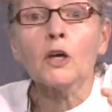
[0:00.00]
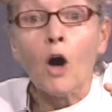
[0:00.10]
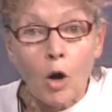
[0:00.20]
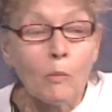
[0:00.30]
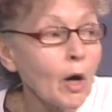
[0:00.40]
The
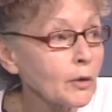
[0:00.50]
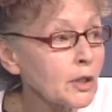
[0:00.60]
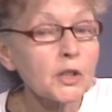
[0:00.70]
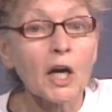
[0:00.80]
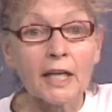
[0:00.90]

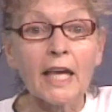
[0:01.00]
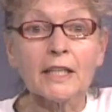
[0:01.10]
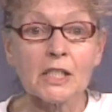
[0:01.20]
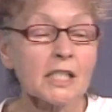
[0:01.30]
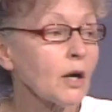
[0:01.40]
homeowners are
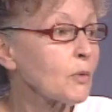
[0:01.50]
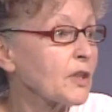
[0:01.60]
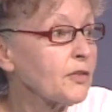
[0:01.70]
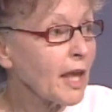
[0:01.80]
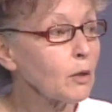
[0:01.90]
getting stuck
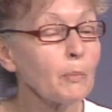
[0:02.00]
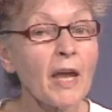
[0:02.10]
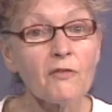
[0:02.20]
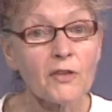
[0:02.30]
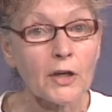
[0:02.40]
with it. They don't
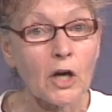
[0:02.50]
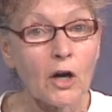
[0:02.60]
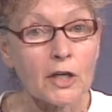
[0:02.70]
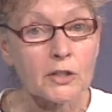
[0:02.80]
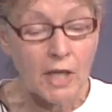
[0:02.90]
pay for the
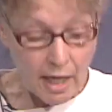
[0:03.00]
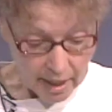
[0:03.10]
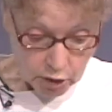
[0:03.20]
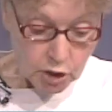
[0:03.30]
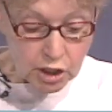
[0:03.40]
cars.
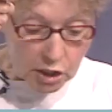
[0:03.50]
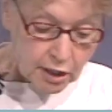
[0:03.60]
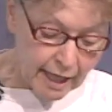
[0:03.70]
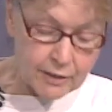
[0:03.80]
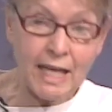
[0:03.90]
Just
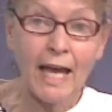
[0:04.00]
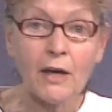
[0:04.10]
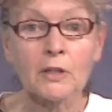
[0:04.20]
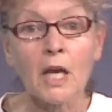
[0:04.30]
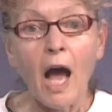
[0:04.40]
go
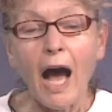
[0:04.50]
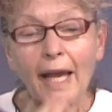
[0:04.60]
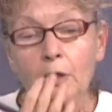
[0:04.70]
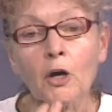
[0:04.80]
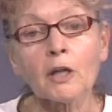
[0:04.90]
downtown.
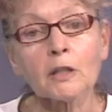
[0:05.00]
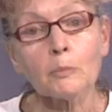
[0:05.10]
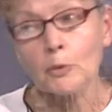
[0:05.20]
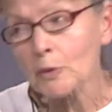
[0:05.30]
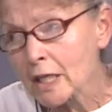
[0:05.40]
I can hardly
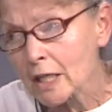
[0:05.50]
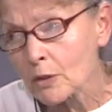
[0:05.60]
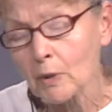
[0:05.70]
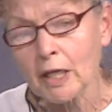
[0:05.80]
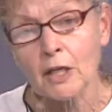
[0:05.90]

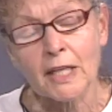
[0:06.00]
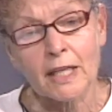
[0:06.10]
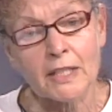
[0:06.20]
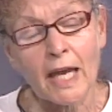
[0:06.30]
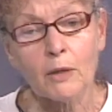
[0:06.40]
breathe when I go
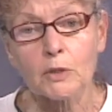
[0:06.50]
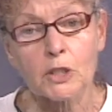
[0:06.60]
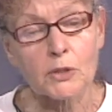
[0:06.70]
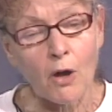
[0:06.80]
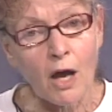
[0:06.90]
downtown,
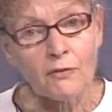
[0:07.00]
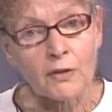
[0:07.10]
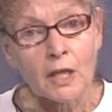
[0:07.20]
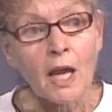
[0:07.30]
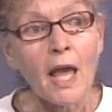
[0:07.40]
which is
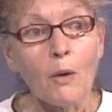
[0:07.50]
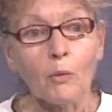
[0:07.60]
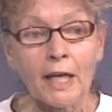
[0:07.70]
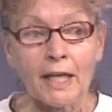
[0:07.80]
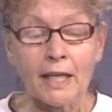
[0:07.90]
often.
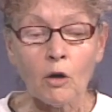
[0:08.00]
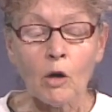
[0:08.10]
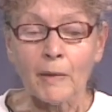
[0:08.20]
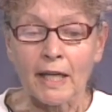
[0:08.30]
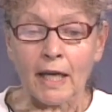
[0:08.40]
When I get
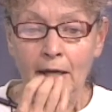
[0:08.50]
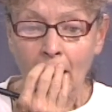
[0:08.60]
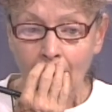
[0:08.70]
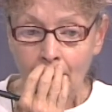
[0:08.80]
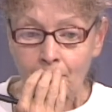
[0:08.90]
home, I
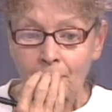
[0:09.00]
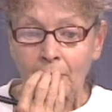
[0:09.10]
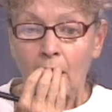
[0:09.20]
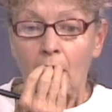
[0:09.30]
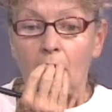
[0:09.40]

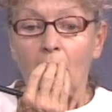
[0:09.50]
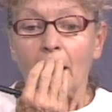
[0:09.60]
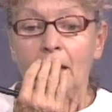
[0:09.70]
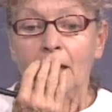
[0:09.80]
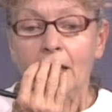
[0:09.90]

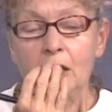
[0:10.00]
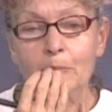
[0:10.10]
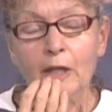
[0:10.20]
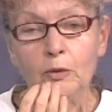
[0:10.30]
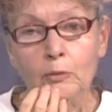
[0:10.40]
cannot
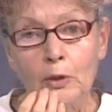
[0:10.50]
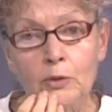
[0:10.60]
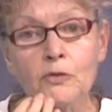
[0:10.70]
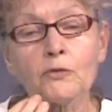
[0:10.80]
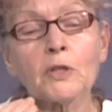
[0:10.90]
smell a
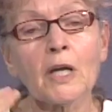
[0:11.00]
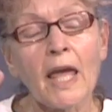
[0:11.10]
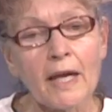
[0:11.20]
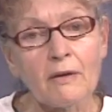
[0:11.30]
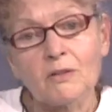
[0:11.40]
rose for
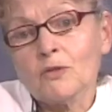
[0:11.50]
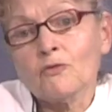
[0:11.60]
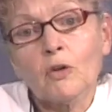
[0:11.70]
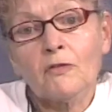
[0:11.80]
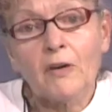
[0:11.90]

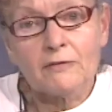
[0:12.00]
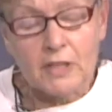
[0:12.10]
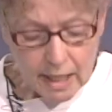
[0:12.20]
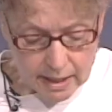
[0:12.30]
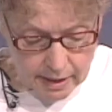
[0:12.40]
4 or
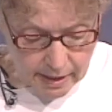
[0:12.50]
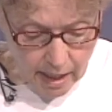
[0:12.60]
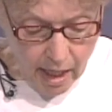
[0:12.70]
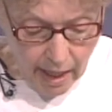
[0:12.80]
5 days.